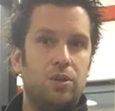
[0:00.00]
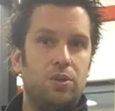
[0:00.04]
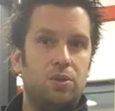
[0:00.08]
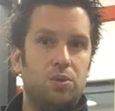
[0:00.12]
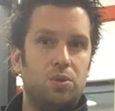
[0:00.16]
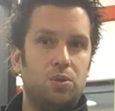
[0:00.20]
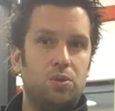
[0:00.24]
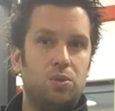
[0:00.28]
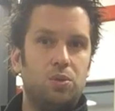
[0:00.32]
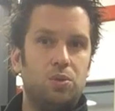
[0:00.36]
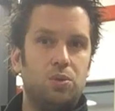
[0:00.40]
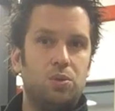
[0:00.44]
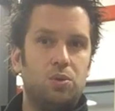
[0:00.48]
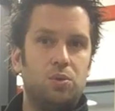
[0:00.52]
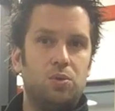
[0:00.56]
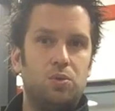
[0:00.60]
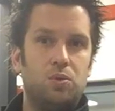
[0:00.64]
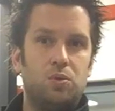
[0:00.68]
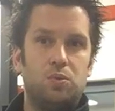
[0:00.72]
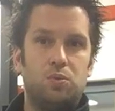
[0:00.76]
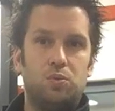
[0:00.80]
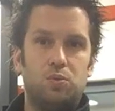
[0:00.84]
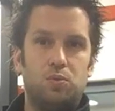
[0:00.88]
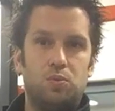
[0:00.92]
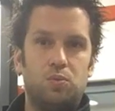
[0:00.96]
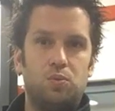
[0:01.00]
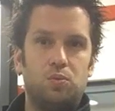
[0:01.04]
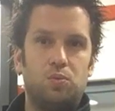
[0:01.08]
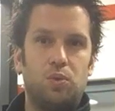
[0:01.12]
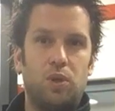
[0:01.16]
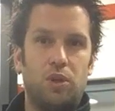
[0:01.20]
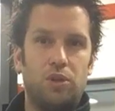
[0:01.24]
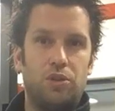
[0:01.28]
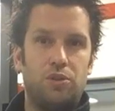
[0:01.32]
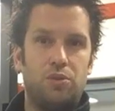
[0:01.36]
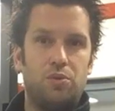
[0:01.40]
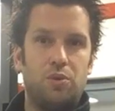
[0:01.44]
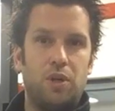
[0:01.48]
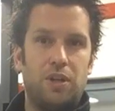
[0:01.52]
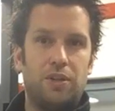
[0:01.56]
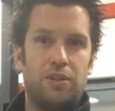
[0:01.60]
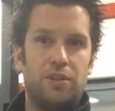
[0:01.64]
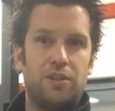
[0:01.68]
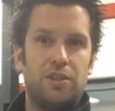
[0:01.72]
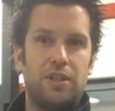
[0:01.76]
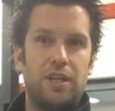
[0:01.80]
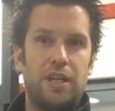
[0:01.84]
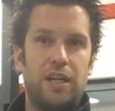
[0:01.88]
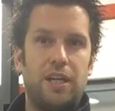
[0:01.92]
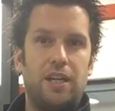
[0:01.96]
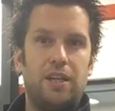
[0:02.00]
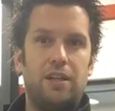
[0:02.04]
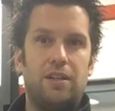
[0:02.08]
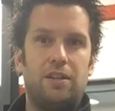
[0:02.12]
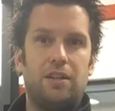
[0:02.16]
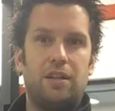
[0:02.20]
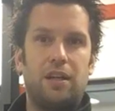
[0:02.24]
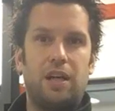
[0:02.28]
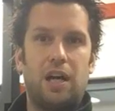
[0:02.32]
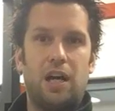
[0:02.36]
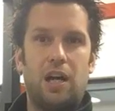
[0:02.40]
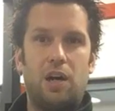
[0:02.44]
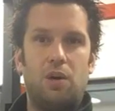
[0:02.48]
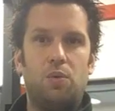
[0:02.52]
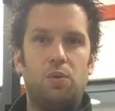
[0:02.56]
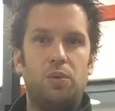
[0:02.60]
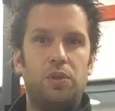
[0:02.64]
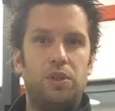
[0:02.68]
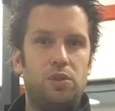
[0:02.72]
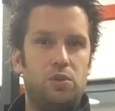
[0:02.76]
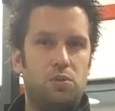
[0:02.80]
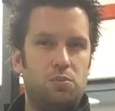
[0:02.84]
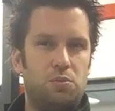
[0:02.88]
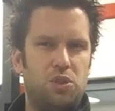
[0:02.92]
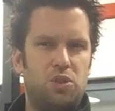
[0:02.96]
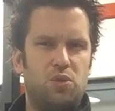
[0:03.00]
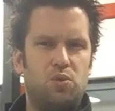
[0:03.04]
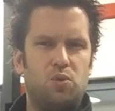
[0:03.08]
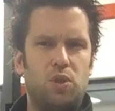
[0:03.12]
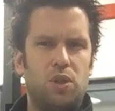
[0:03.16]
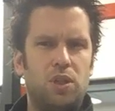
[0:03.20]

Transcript: who wants to understand how we humans